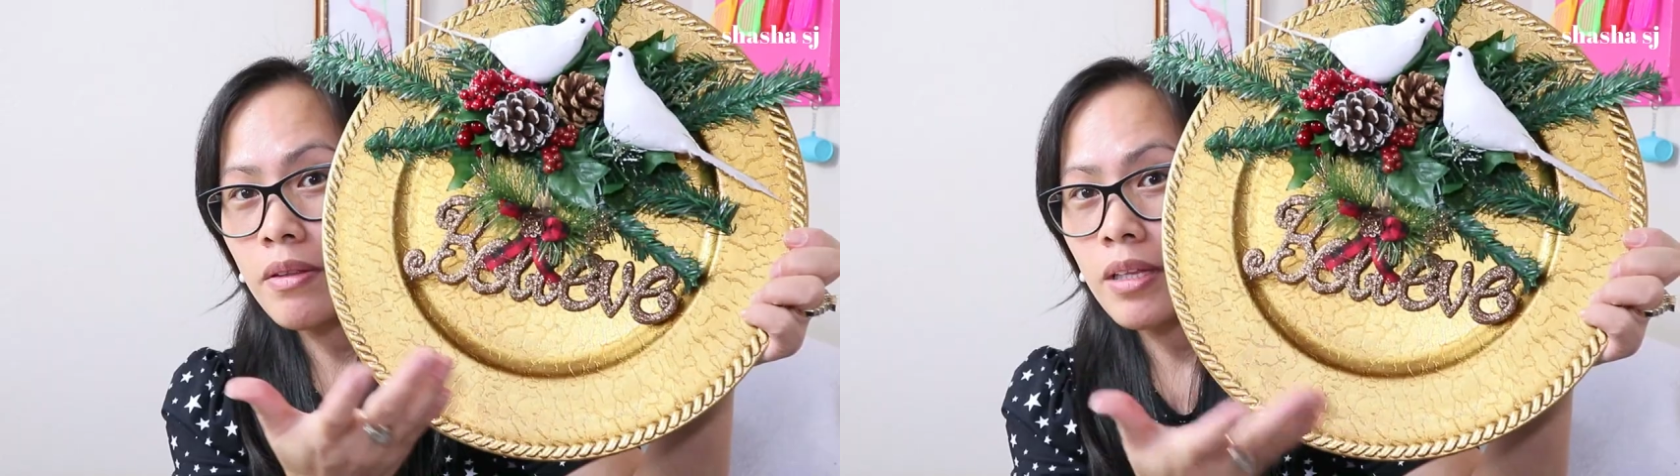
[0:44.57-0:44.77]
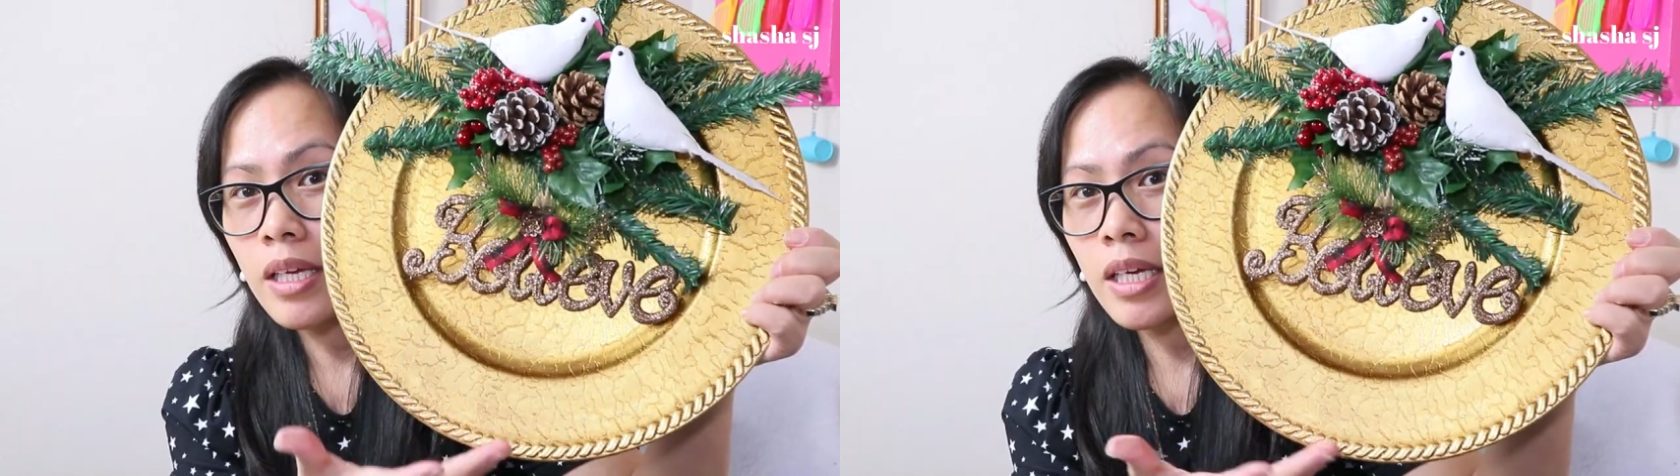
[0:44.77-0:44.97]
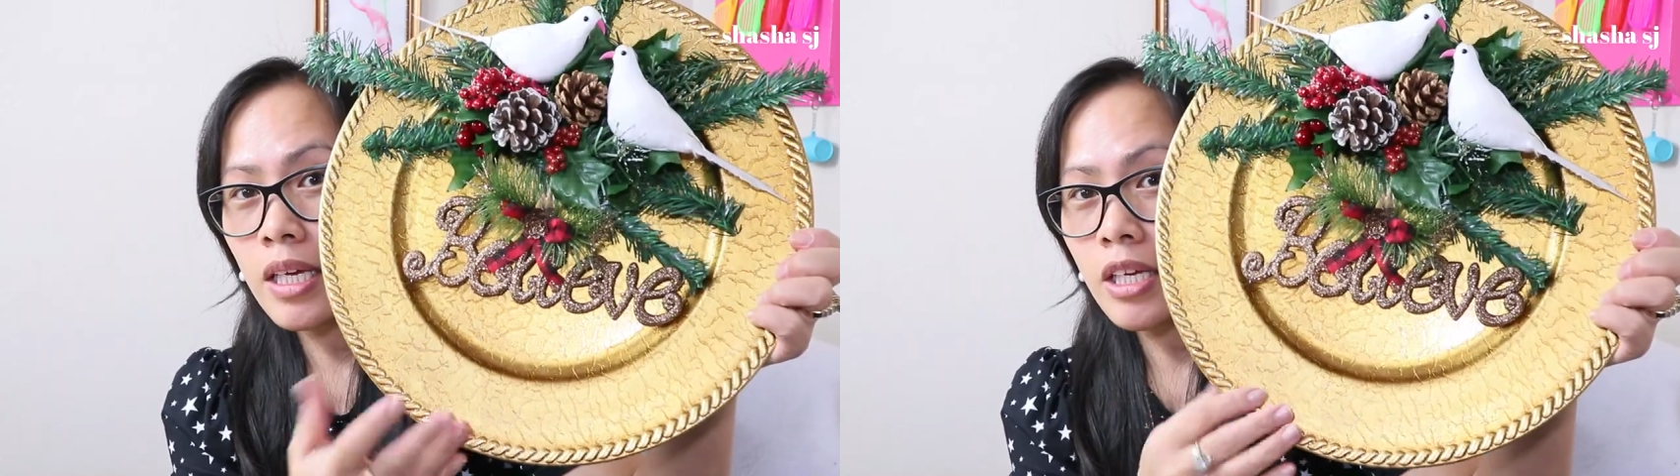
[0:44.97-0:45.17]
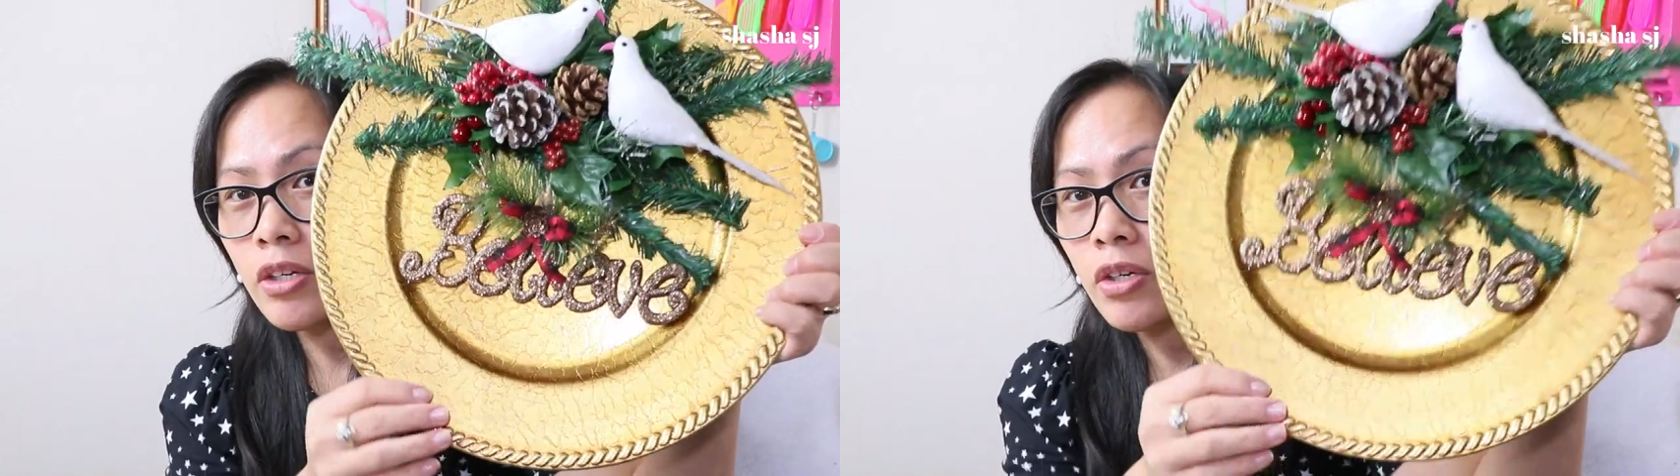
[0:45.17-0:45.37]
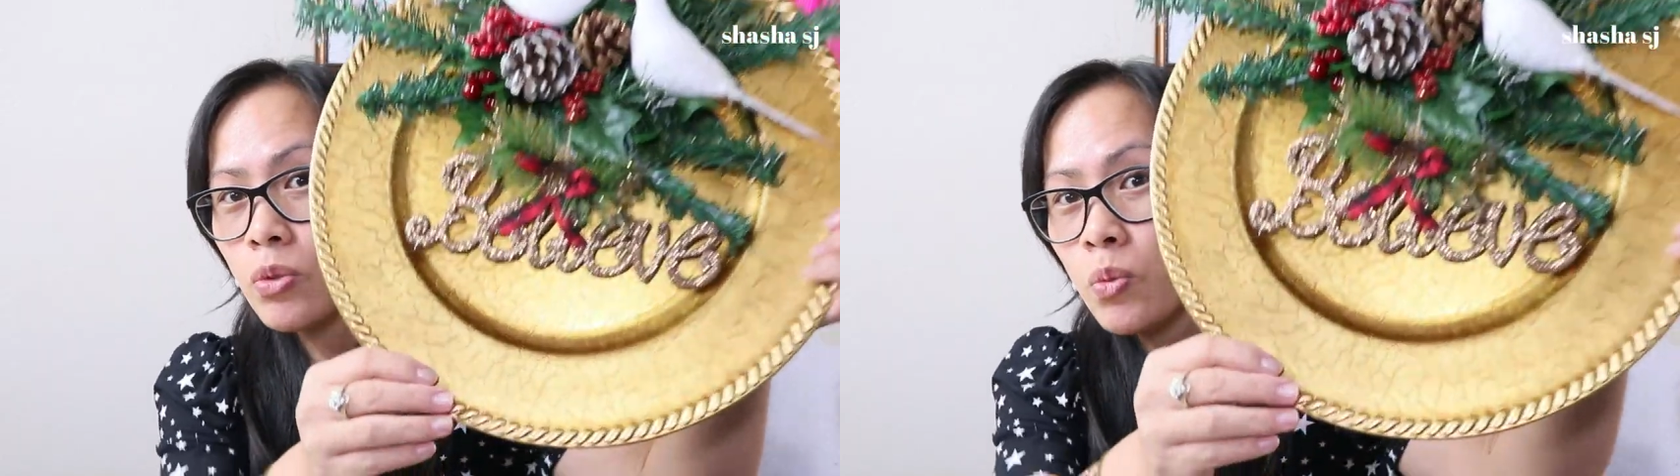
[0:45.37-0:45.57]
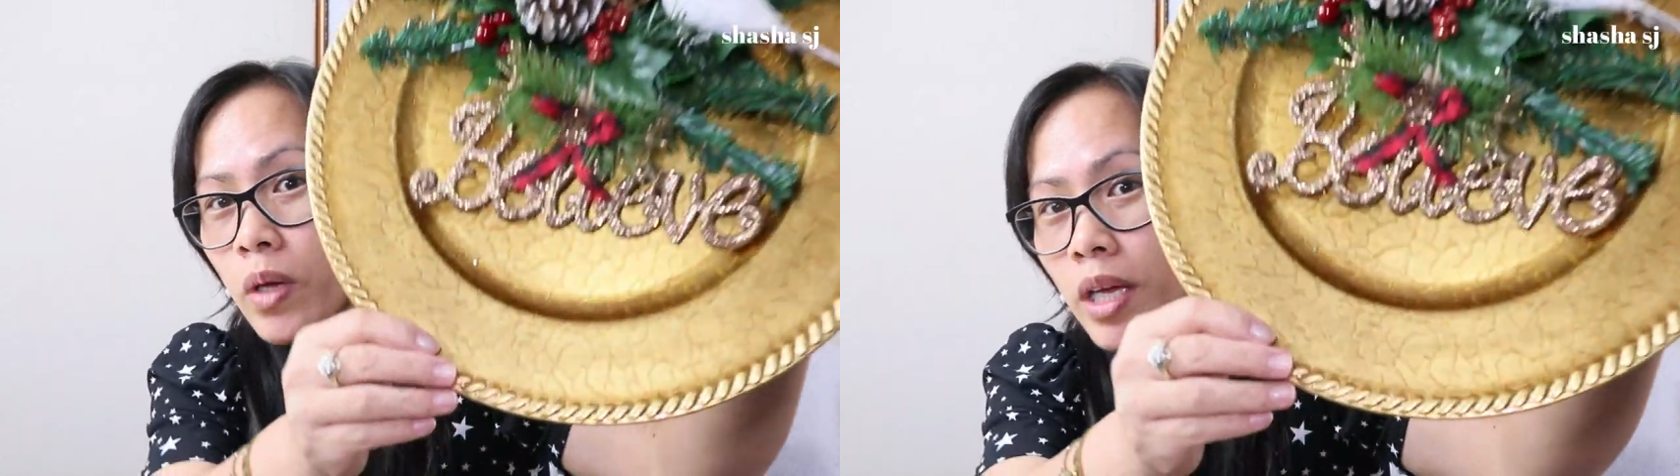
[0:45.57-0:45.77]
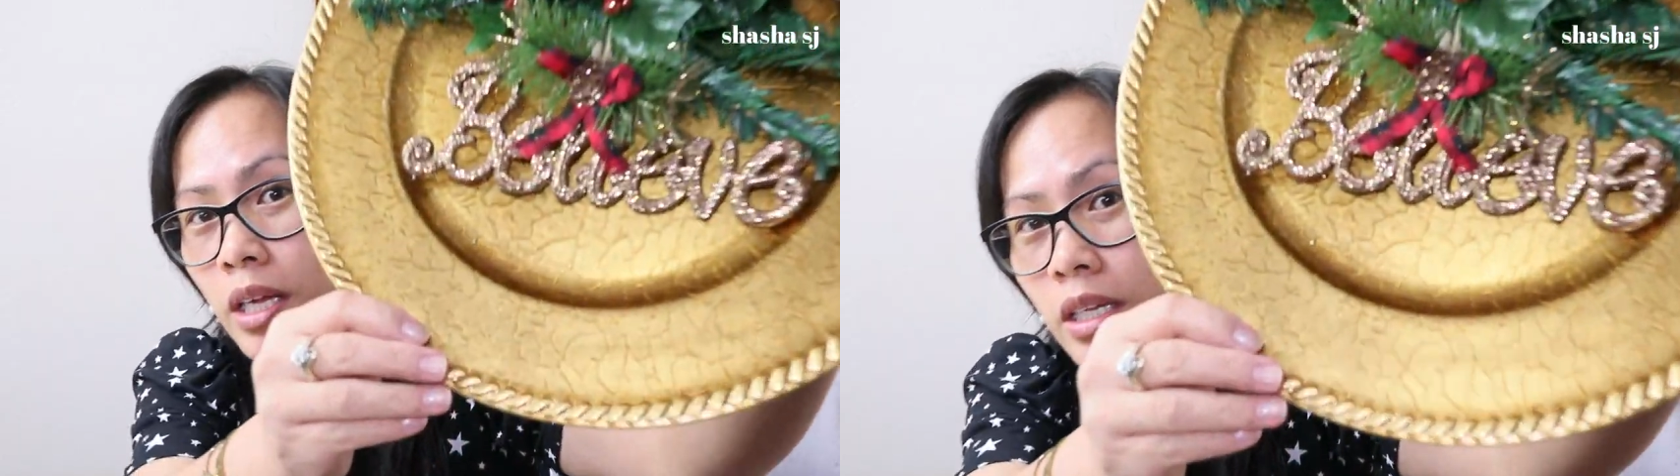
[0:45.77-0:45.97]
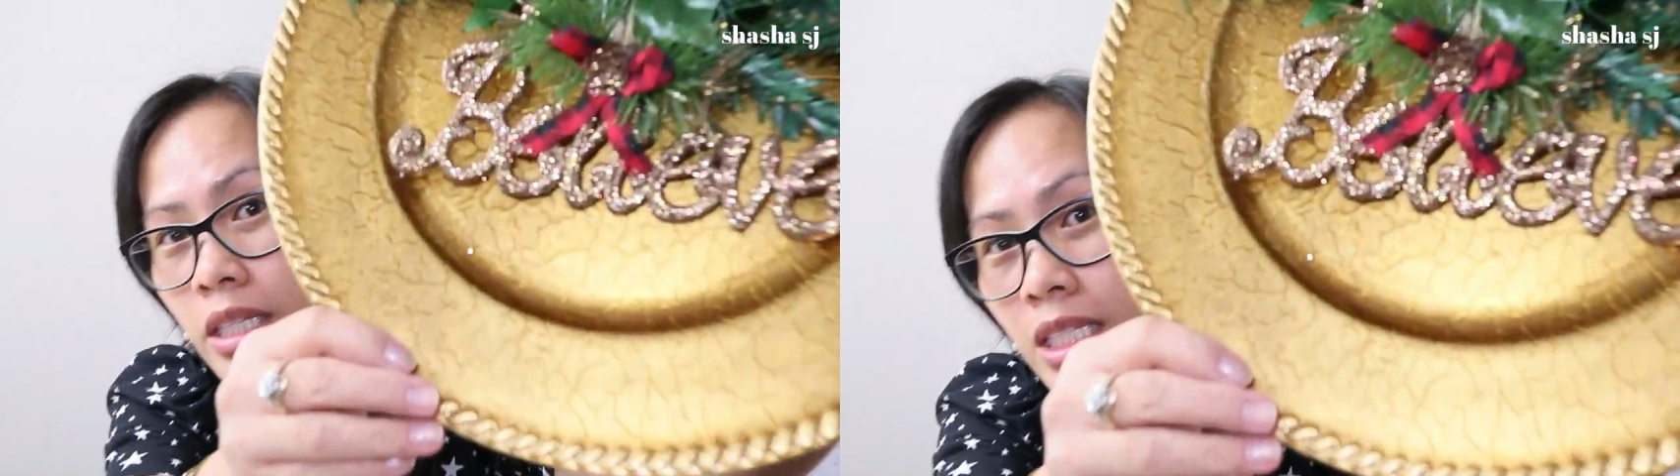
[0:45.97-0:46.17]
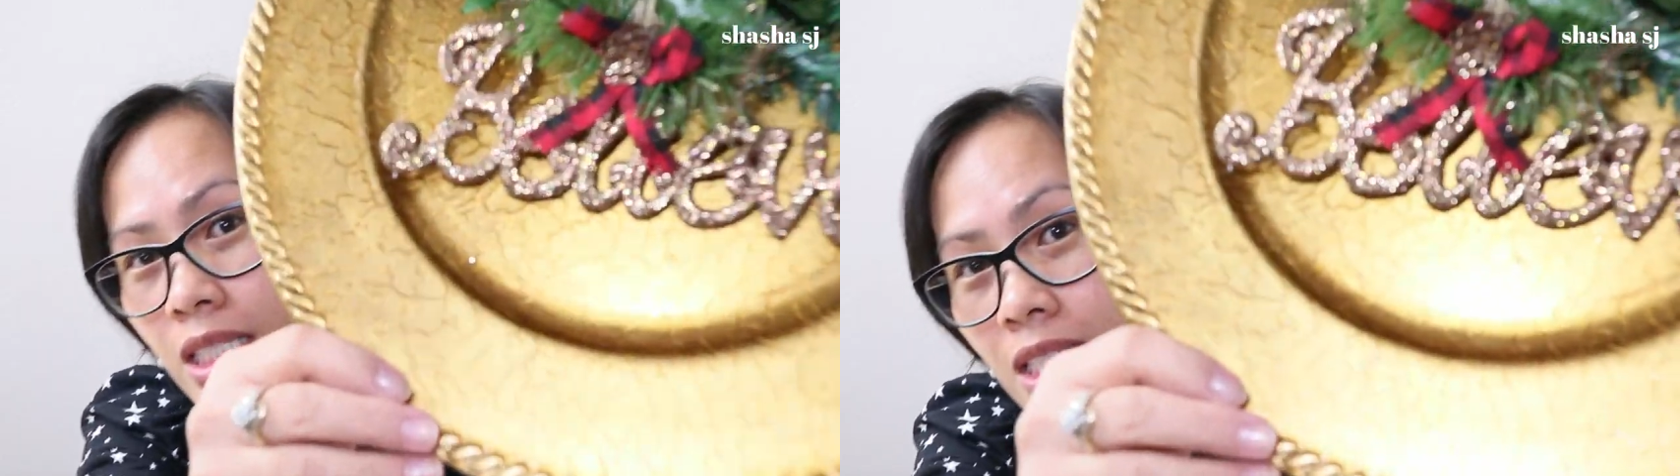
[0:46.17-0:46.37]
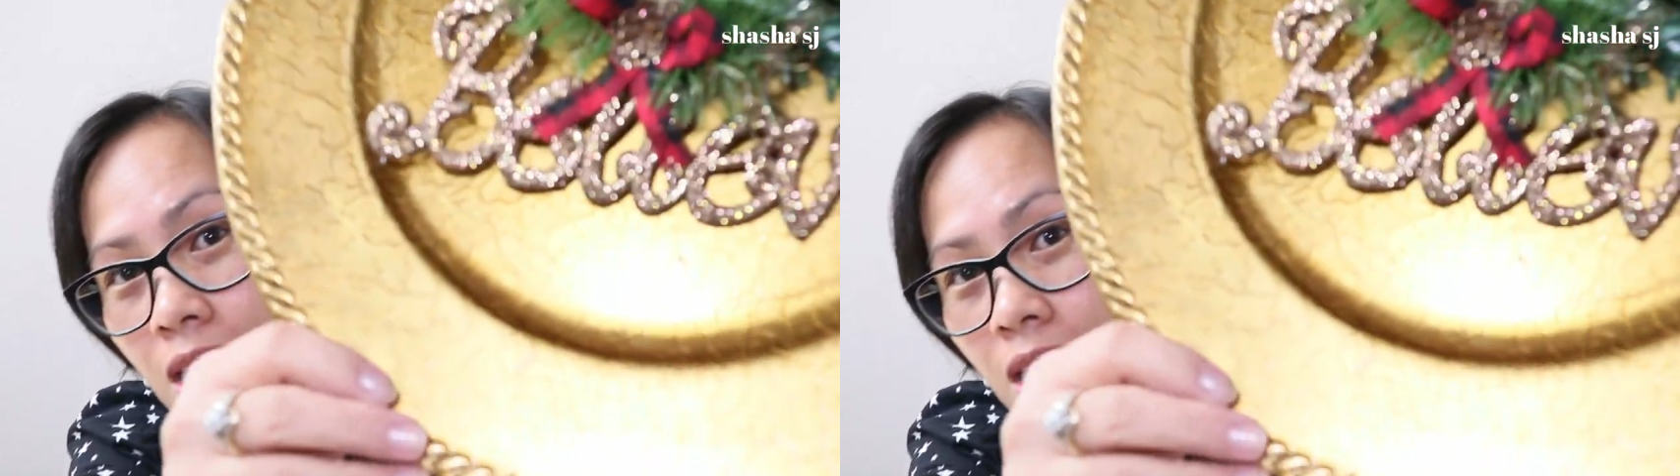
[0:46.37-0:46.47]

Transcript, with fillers: the Goodwill. This